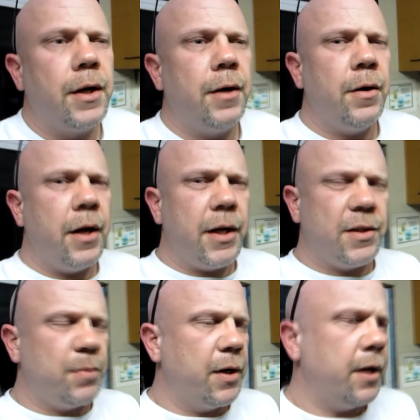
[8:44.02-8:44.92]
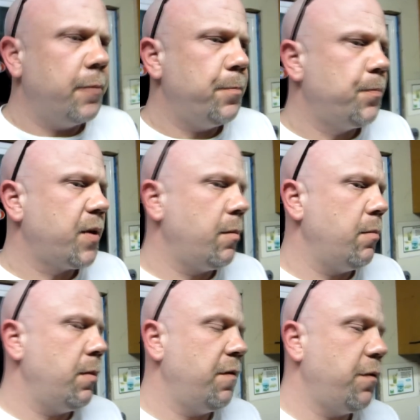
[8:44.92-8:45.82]
don't know how to explain it. I
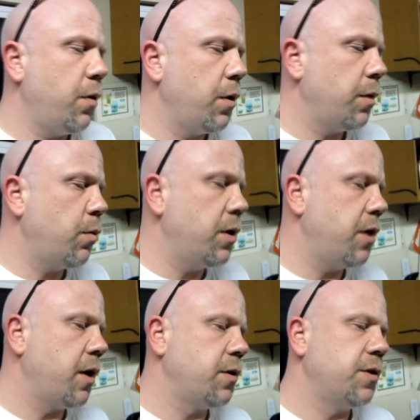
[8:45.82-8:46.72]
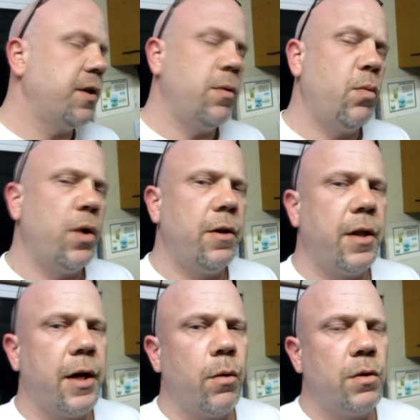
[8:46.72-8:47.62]
mean, before, one doctor said one
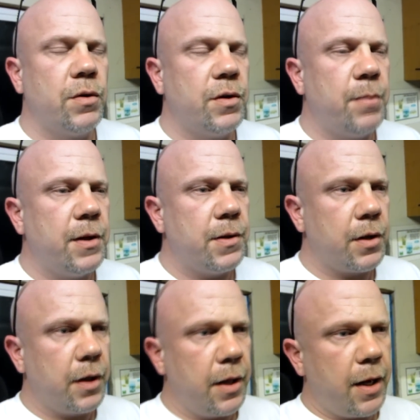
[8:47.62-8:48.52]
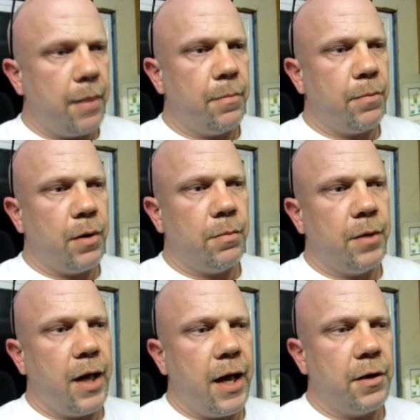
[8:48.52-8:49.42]
thing, which is basically that I
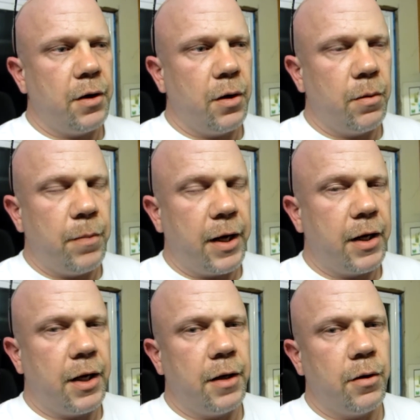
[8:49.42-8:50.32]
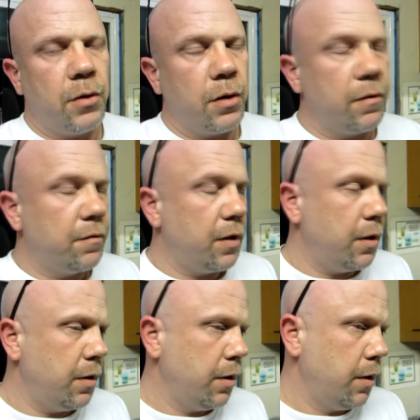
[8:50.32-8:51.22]
probably had to go by cutting the nerve
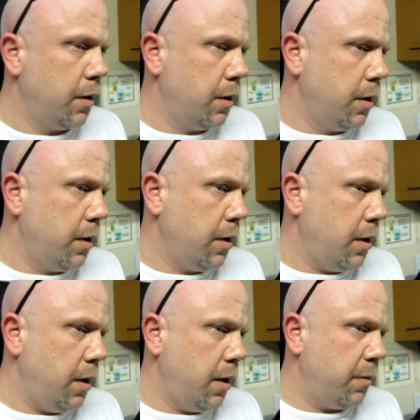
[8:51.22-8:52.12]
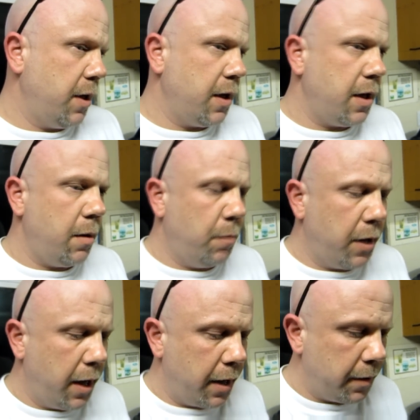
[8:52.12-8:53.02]
and getting the
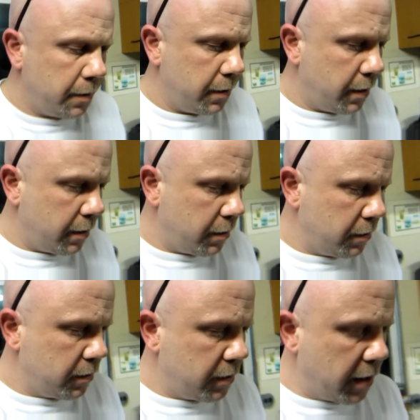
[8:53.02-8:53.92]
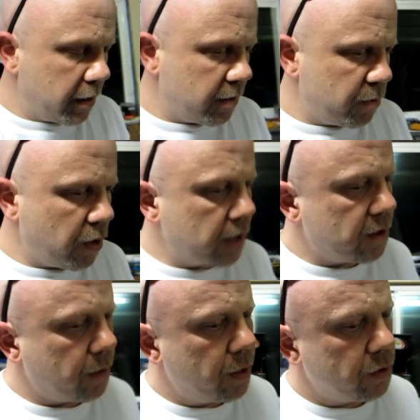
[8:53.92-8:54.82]
implant and taking some
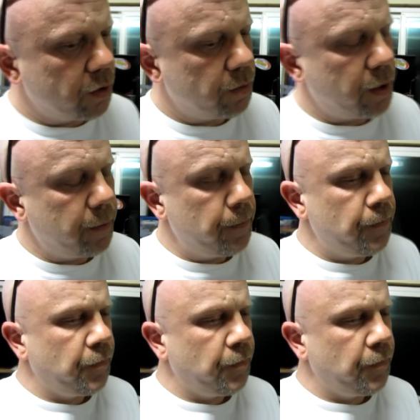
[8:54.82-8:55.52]
drastic measures, but